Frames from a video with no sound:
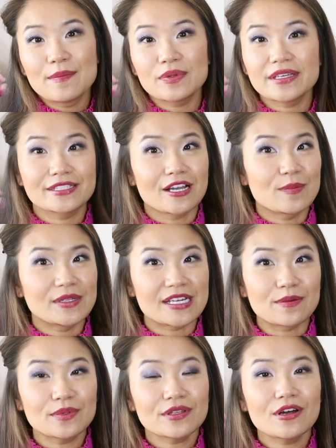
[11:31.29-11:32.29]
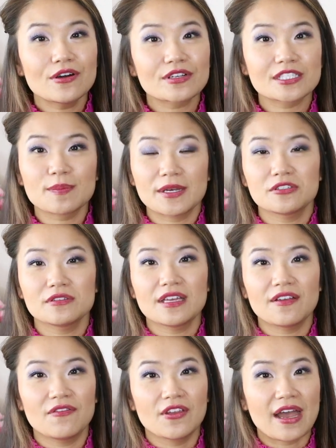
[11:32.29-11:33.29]
Please comment down below, especially
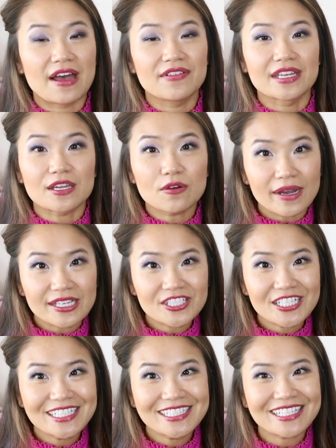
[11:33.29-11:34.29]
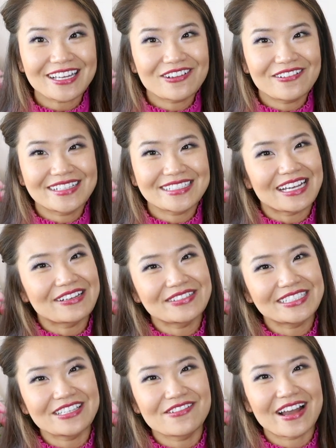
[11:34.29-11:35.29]
if you have any questions. Otherwise, I will
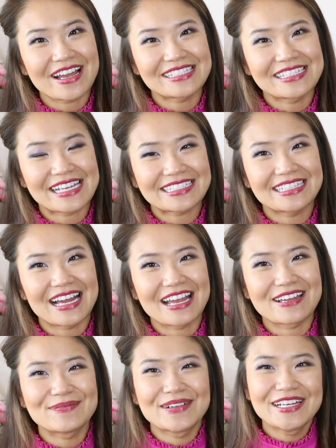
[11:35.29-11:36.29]
see you guys next time.